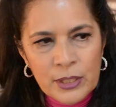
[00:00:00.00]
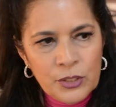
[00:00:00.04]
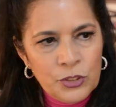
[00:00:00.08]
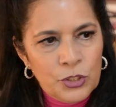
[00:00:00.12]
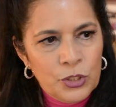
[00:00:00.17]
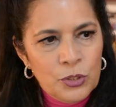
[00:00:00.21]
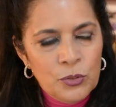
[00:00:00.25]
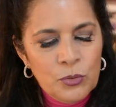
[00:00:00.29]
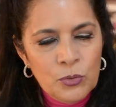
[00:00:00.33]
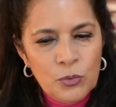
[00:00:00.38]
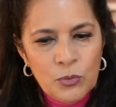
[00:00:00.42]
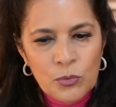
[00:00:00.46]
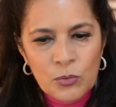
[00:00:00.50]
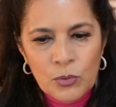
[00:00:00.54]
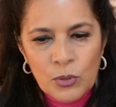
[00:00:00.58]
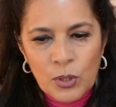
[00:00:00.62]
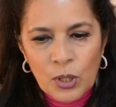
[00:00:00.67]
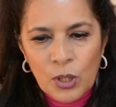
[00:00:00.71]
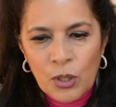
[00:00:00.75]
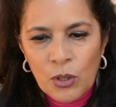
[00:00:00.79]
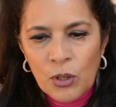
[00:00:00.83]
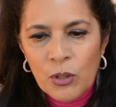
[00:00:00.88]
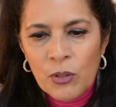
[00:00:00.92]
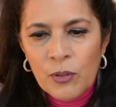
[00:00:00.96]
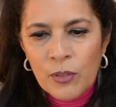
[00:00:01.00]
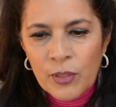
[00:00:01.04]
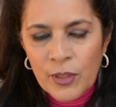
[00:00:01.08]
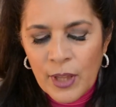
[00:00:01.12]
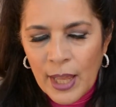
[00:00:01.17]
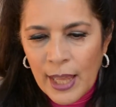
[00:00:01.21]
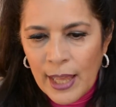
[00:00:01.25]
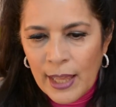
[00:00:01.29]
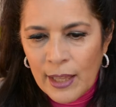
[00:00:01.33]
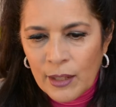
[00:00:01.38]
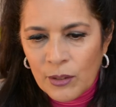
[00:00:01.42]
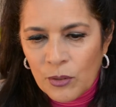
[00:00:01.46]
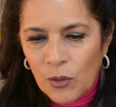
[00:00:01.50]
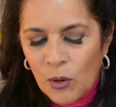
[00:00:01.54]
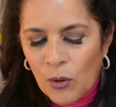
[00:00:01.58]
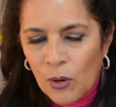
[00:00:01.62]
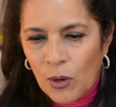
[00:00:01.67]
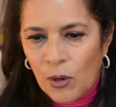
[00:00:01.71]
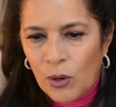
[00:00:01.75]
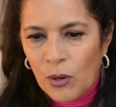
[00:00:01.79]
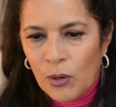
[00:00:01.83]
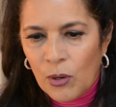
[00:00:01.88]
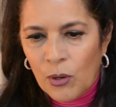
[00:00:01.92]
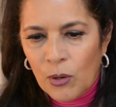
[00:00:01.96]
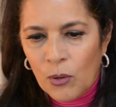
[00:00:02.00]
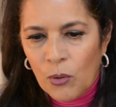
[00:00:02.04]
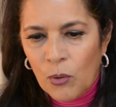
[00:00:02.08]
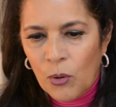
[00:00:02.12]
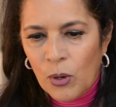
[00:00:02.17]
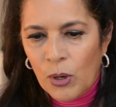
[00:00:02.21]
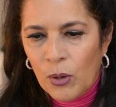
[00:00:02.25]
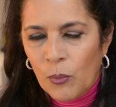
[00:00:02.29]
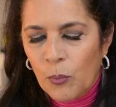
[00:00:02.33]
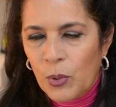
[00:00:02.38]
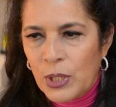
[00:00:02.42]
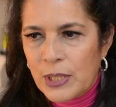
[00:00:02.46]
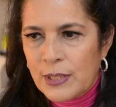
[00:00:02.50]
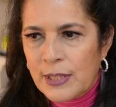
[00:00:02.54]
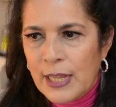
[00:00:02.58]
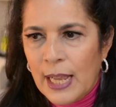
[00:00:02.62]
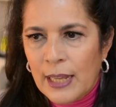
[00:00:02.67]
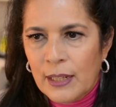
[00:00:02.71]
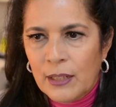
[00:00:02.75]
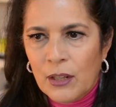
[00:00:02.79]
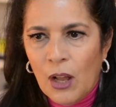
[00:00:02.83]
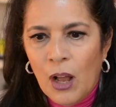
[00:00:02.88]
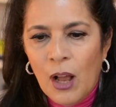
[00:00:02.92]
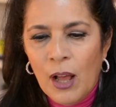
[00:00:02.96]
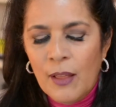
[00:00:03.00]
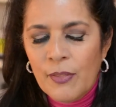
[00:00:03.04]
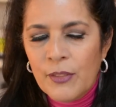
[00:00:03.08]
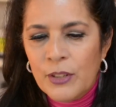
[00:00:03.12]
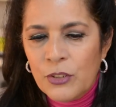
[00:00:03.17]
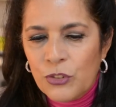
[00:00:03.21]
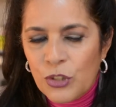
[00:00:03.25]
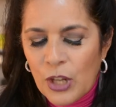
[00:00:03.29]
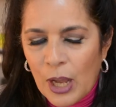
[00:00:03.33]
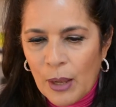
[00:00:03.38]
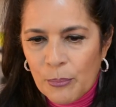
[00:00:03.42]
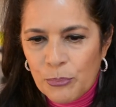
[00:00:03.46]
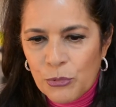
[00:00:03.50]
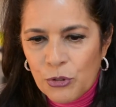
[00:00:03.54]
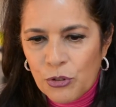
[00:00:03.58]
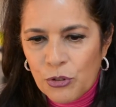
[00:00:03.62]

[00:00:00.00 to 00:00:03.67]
did you learn that, or was that on the job